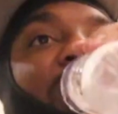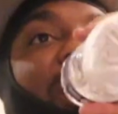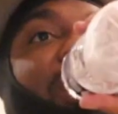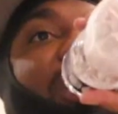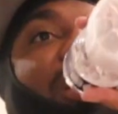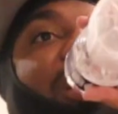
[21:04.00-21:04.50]
you
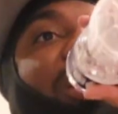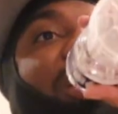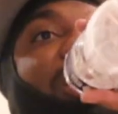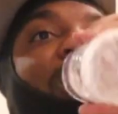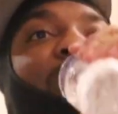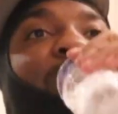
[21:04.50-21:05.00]
guys hit me
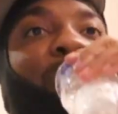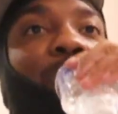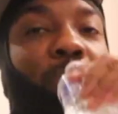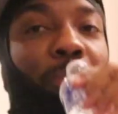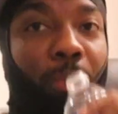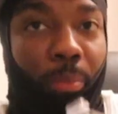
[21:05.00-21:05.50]
down in
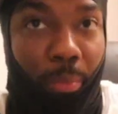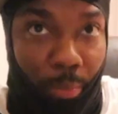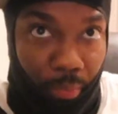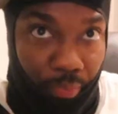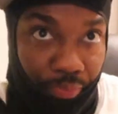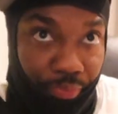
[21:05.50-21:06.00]
that, comment
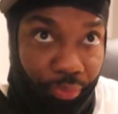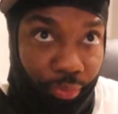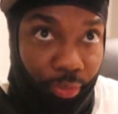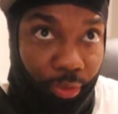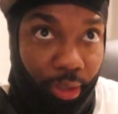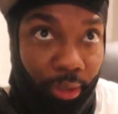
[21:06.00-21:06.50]
section below.
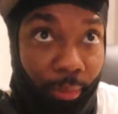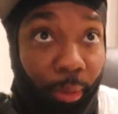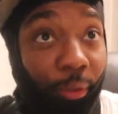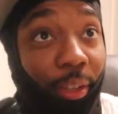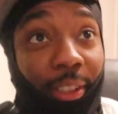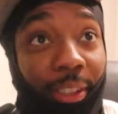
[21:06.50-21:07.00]
You
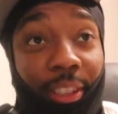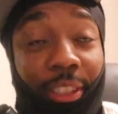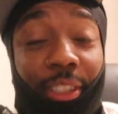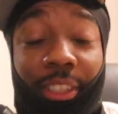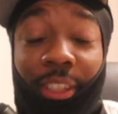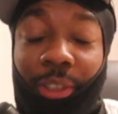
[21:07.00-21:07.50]
guys gonna be like,
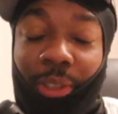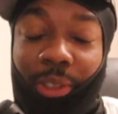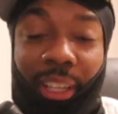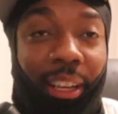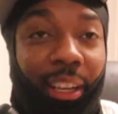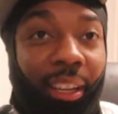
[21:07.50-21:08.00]
AB, you
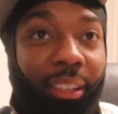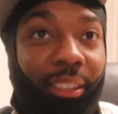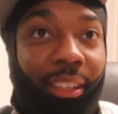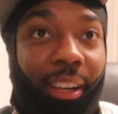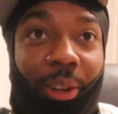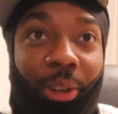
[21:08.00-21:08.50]
wrong
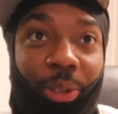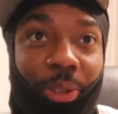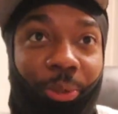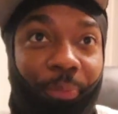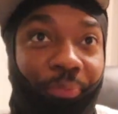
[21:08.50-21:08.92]
for this one.